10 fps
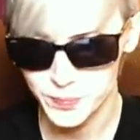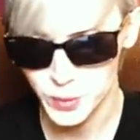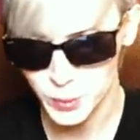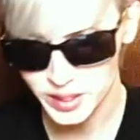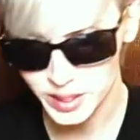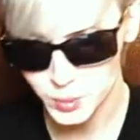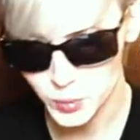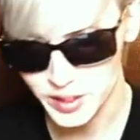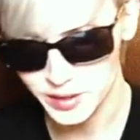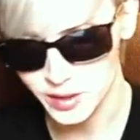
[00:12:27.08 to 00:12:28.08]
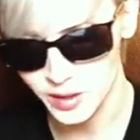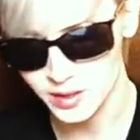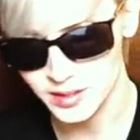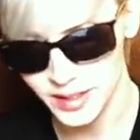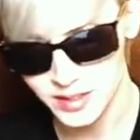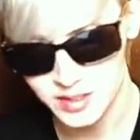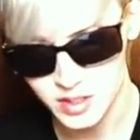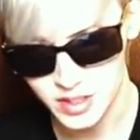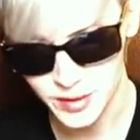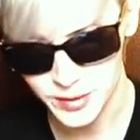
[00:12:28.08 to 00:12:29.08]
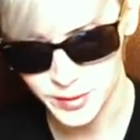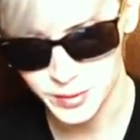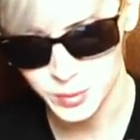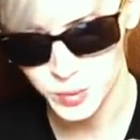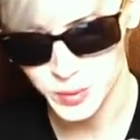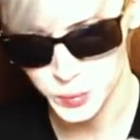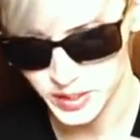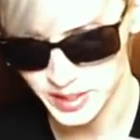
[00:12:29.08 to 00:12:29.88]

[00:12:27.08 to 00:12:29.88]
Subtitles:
Knowing that we can all text each other when we